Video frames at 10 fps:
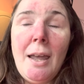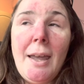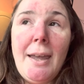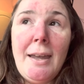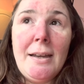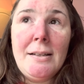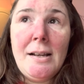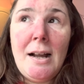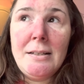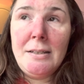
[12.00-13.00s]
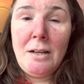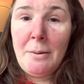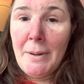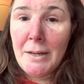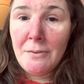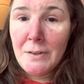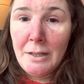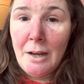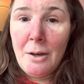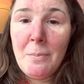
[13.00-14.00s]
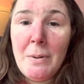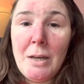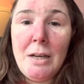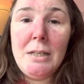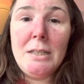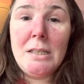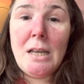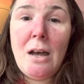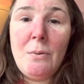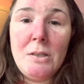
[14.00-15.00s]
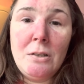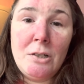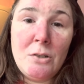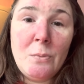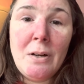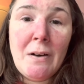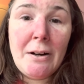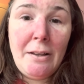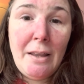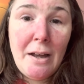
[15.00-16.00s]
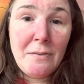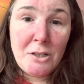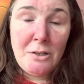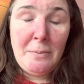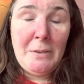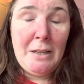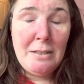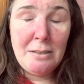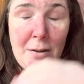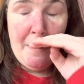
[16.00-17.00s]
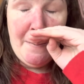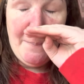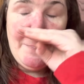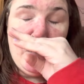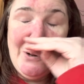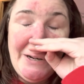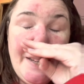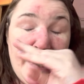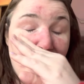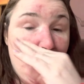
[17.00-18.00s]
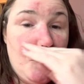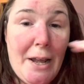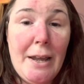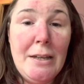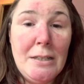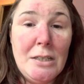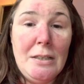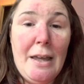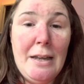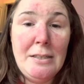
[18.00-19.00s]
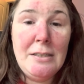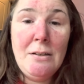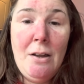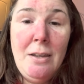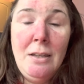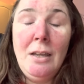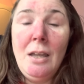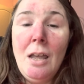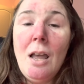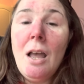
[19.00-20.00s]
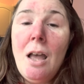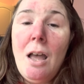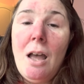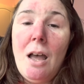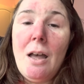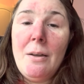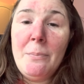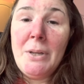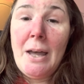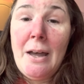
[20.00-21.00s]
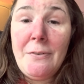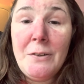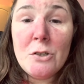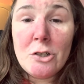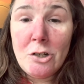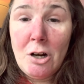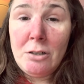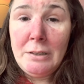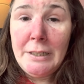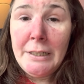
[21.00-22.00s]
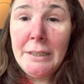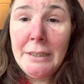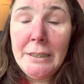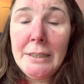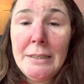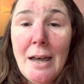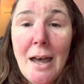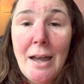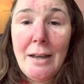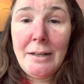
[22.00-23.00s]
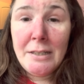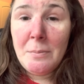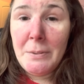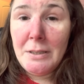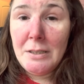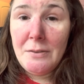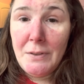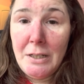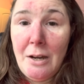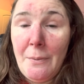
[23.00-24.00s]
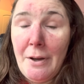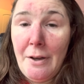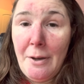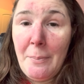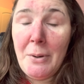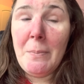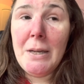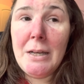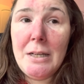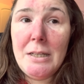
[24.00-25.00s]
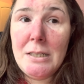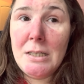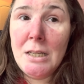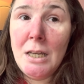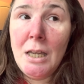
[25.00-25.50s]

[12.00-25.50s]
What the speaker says: and I did not make a video because I was on a 12-hour live stream last night or yesterday into last night. But I feel strongly that I need to put this video up because